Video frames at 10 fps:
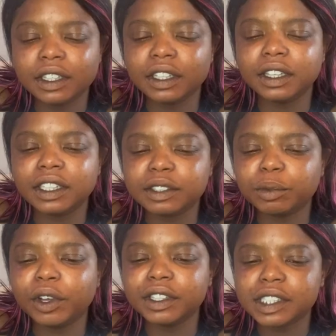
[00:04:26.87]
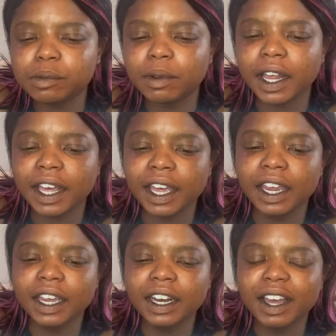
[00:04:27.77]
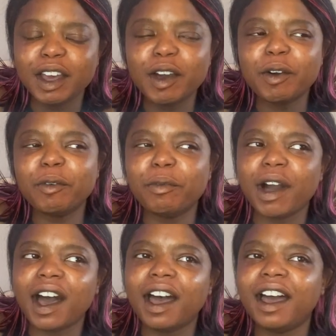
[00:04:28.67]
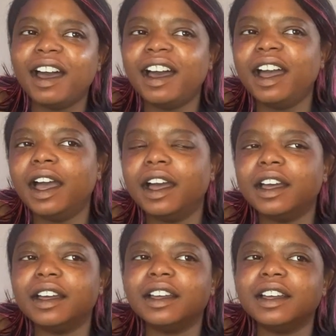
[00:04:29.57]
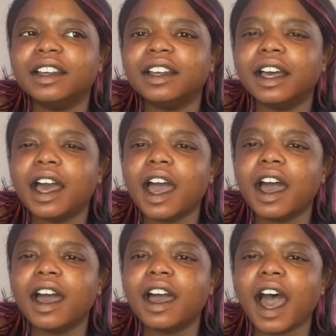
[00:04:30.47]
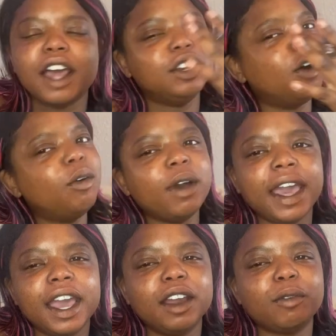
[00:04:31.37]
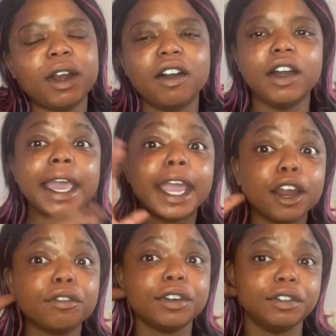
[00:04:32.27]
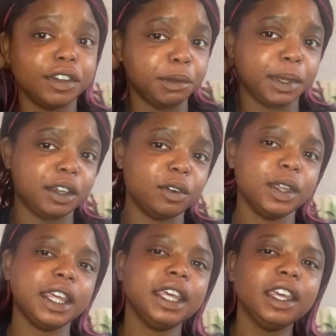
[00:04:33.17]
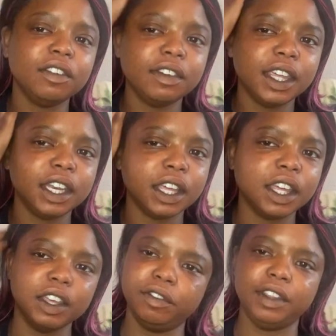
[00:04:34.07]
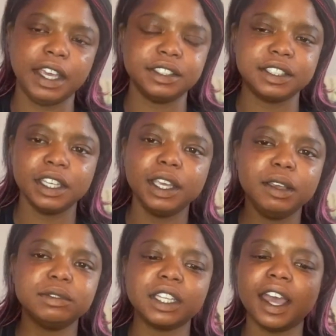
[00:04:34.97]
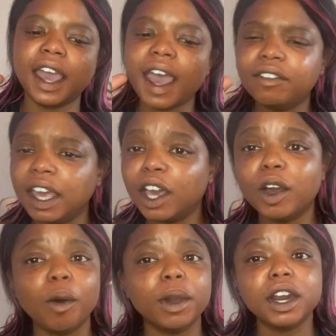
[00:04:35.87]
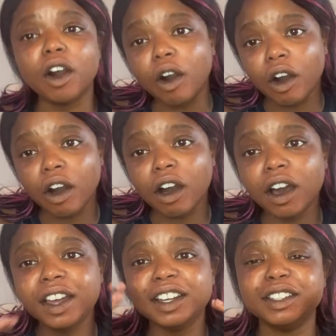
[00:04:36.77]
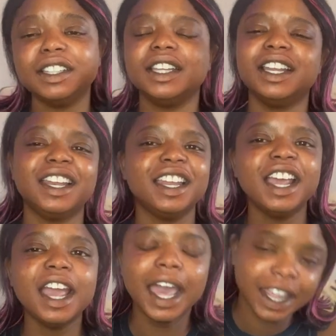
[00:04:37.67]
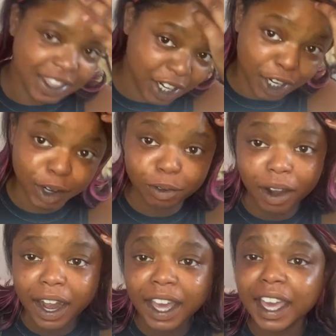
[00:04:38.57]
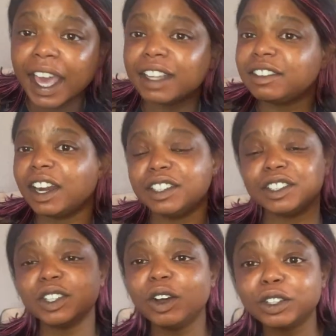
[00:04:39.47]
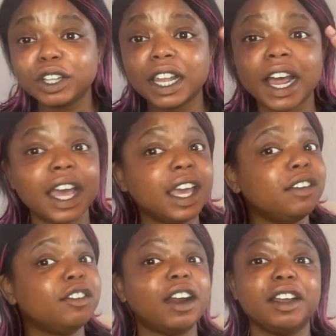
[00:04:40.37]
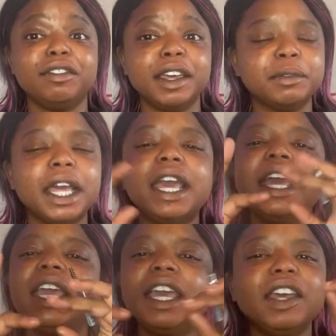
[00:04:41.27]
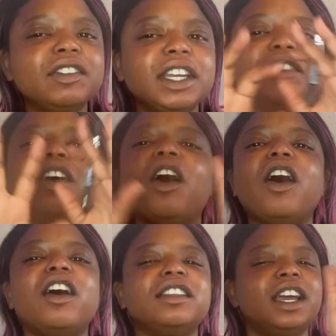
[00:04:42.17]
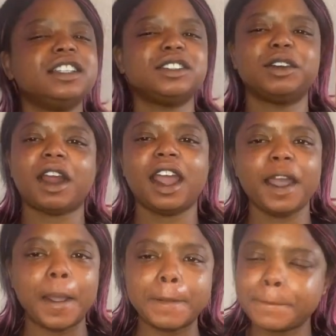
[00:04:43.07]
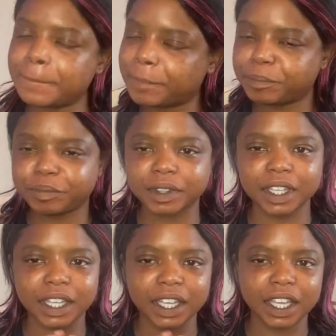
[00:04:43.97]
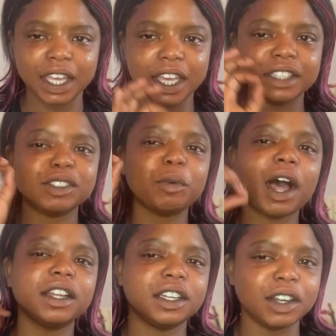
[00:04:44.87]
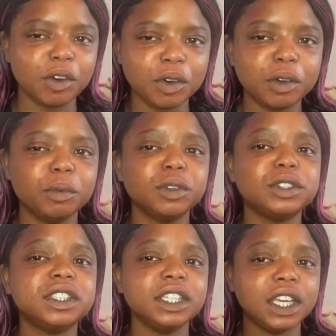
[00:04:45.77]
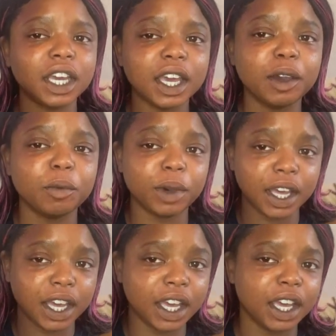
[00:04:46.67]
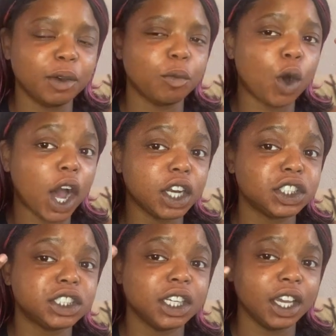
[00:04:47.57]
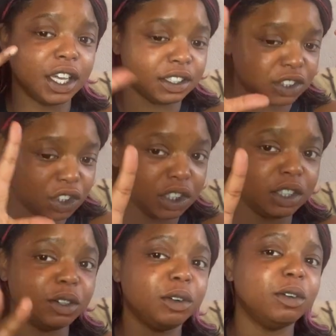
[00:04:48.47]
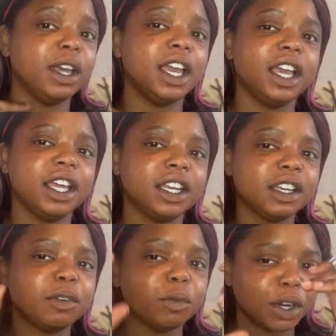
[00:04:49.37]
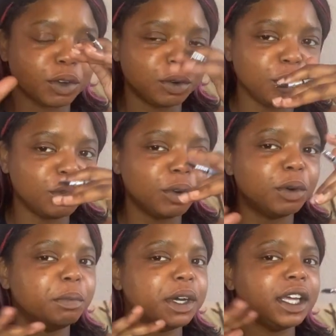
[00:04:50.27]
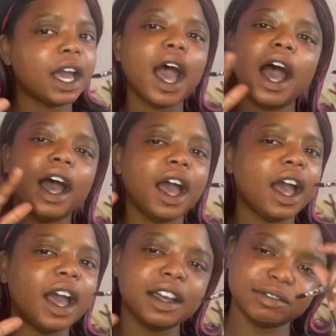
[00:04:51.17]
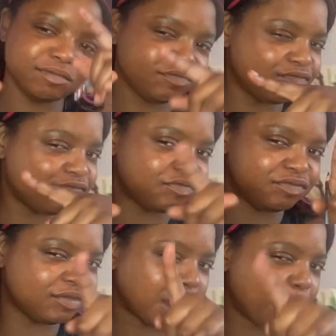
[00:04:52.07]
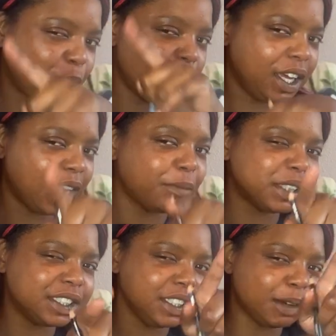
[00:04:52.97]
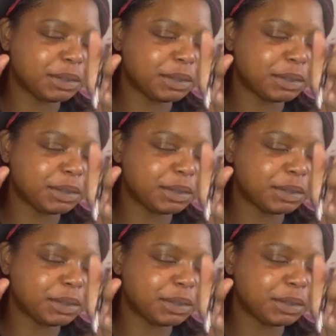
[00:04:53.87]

This will explain why I don't hang around every female. Even if they seem to have it going on, they're great, have great social life, great family. Even if all that's great, it's why Lenoka will sit and wait and watch and chill and we're cool, but I'ma wait. I'ma see.